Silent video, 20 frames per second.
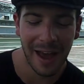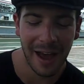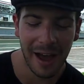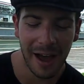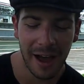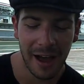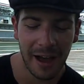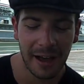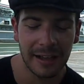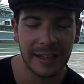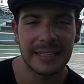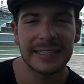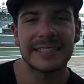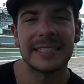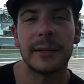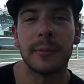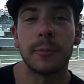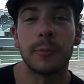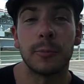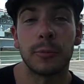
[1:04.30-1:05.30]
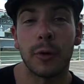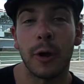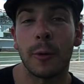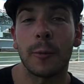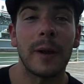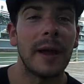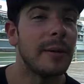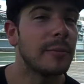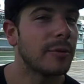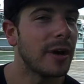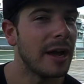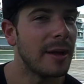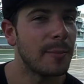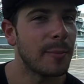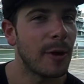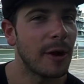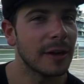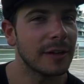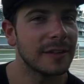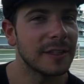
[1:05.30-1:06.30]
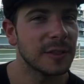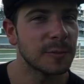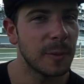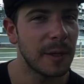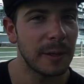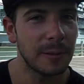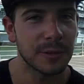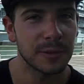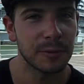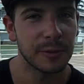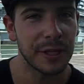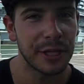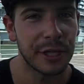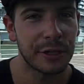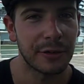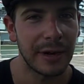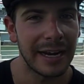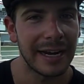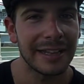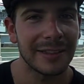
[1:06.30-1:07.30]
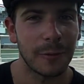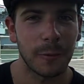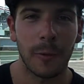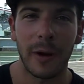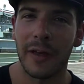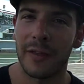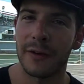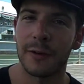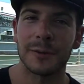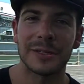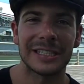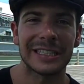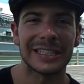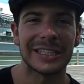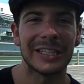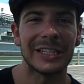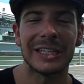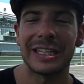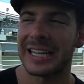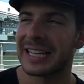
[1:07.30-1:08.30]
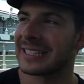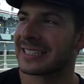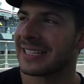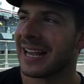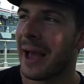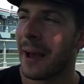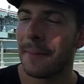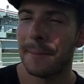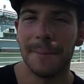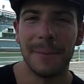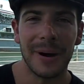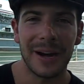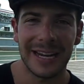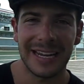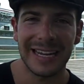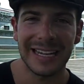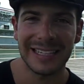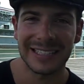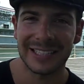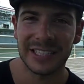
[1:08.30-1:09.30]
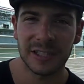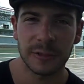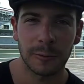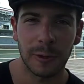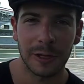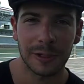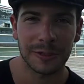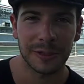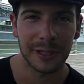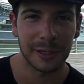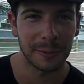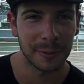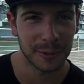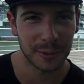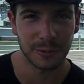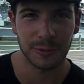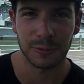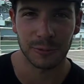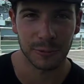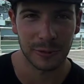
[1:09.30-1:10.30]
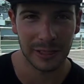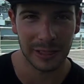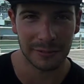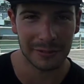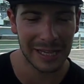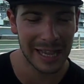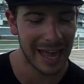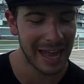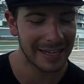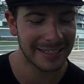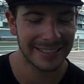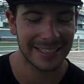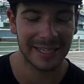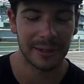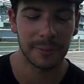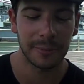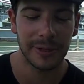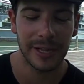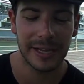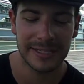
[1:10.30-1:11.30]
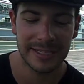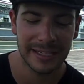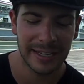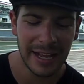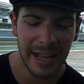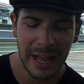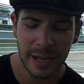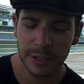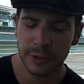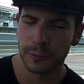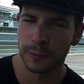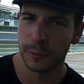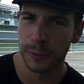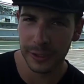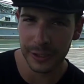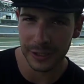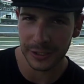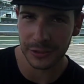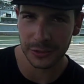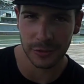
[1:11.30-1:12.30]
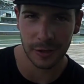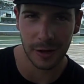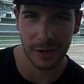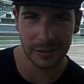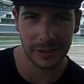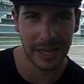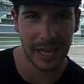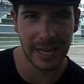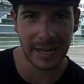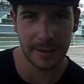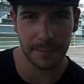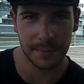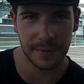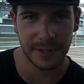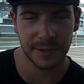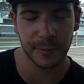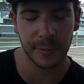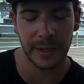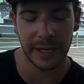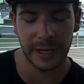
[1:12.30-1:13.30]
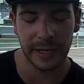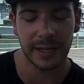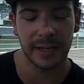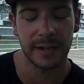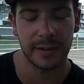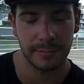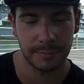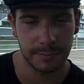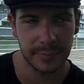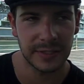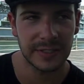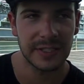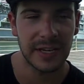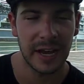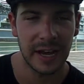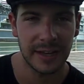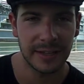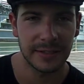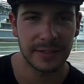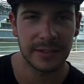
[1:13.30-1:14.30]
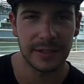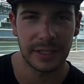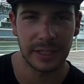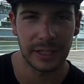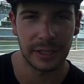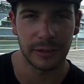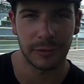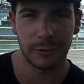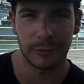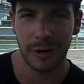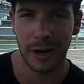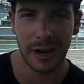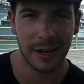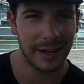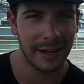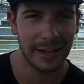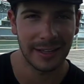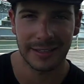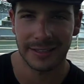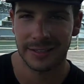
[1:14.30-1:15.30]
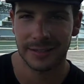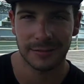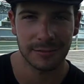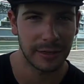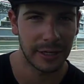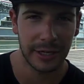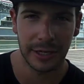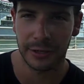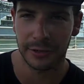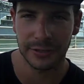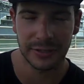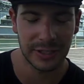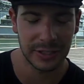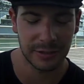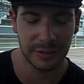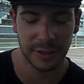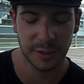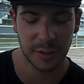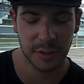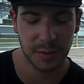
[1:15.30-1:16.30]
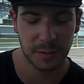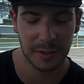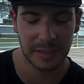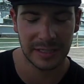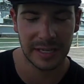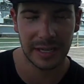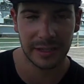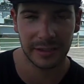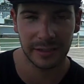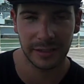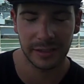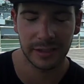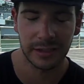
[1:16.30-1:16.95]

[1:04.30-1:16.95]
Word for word: Let's see. Broadway and Bryant Park this week was really great. The weather was a little less muggy and sweltering, which was really relaxing and pleasant. It was a really strong lineup this week besides the Rockettes, Radio City Christmas Spectacular.